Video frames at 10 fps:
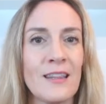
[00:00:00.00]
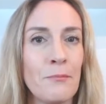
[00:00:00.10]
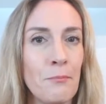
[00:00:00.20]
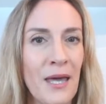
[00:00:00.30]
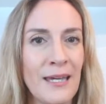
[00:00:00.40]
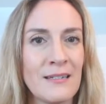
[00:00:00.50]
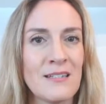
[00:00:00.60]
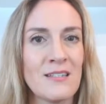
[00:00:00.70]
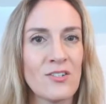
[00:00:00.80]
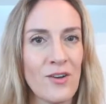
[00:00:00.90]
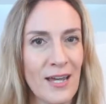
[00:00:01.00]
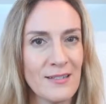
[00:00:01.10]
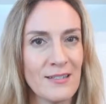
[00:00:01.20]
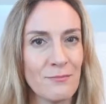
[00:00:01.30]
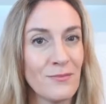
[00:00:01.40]
the main
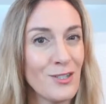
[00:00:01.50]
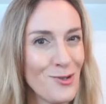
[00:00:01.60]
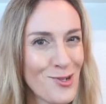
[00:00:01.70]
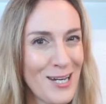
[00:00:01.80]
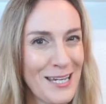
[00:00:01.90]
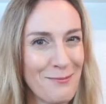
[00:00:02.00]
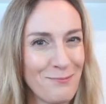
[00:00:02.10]
stress, usually.